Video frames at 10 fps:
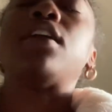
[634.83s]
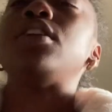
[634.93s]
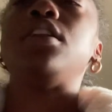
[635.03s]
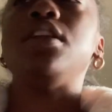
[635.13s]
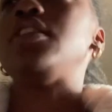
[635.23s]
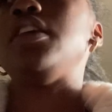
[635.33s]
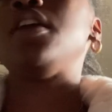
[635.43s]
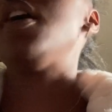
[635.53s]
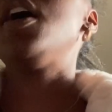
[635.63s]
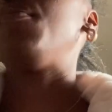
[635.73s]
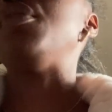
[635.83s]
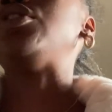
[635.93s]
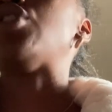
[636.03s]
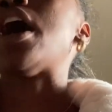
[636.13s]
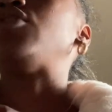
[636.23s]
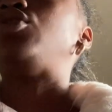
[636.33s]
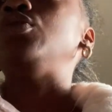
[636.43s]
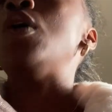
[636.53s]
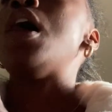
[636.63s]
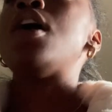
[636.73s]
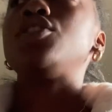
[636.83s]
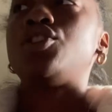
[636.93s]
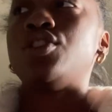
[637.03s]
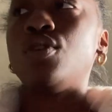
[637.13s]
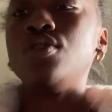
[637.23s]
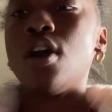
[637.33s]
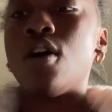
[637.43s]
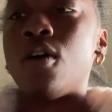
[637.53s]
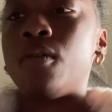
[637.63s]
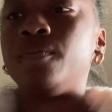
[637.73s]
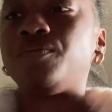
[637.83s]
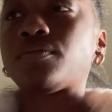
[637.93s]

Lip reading: done nothing but try to show y'all